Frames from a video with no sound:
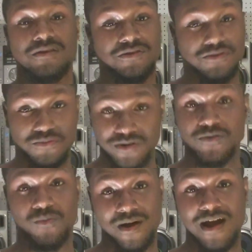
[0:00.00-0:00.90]
you'll
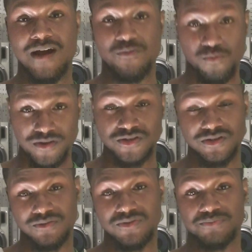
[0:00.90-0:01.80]
wonder why I wish
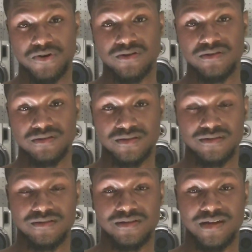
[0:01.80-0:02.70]
it was part of this
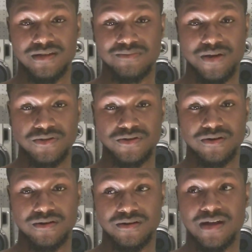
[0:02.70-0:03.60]
tonight's match
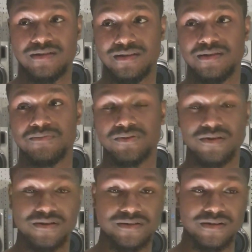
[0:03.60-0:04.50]
card. I think it
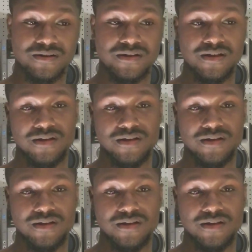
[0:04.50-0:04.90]
belonged there.